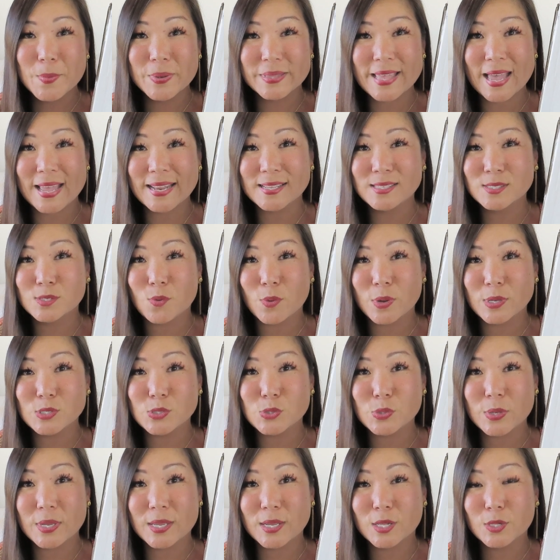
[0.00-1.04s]
but that is going
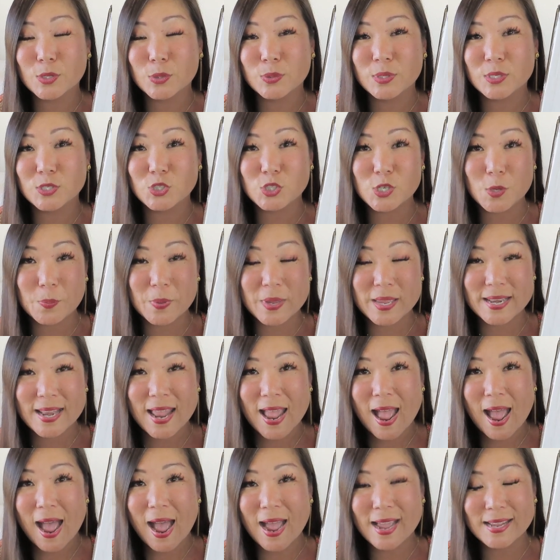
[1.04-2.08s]
to include the shipping.
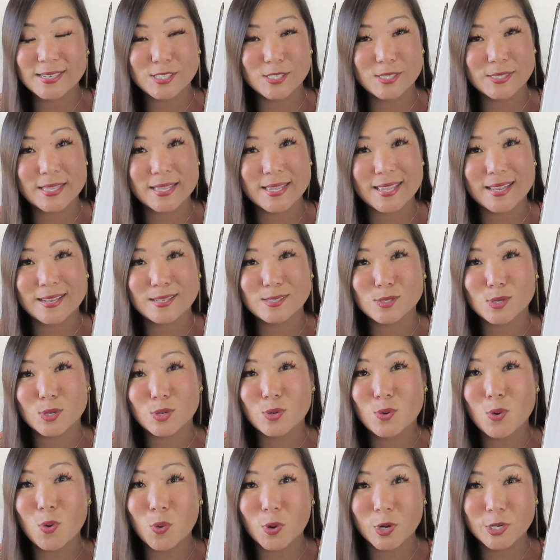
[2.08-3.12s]
I just think it is a
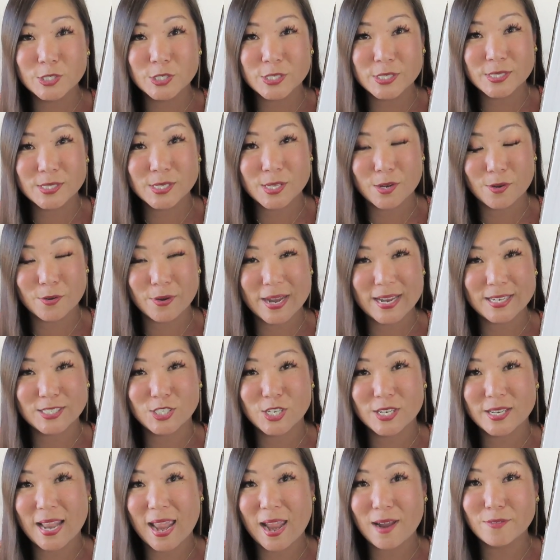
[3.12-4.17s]
gorgeous
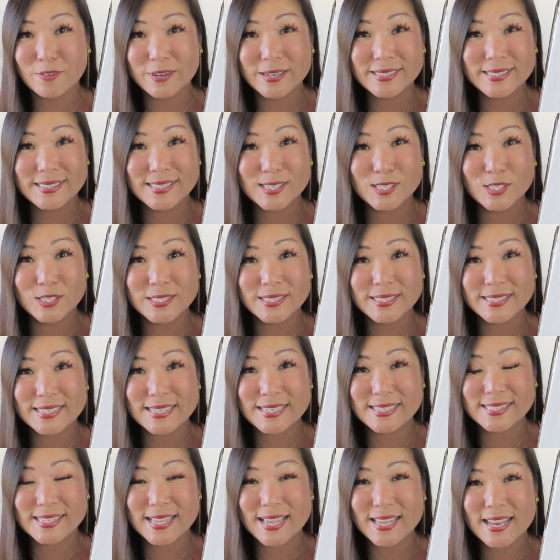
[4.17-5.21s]
curation every single
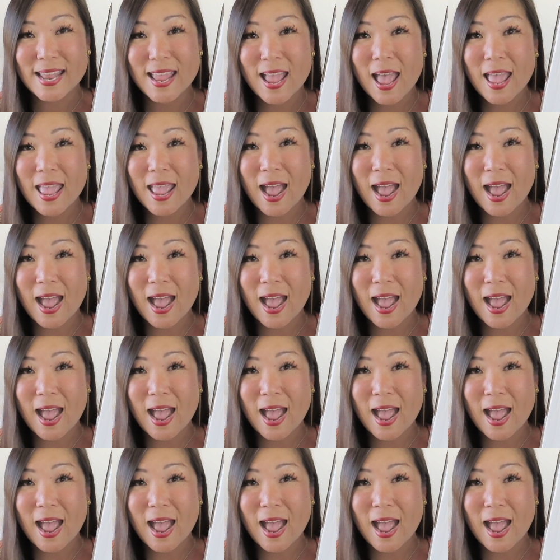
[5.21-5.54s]
season.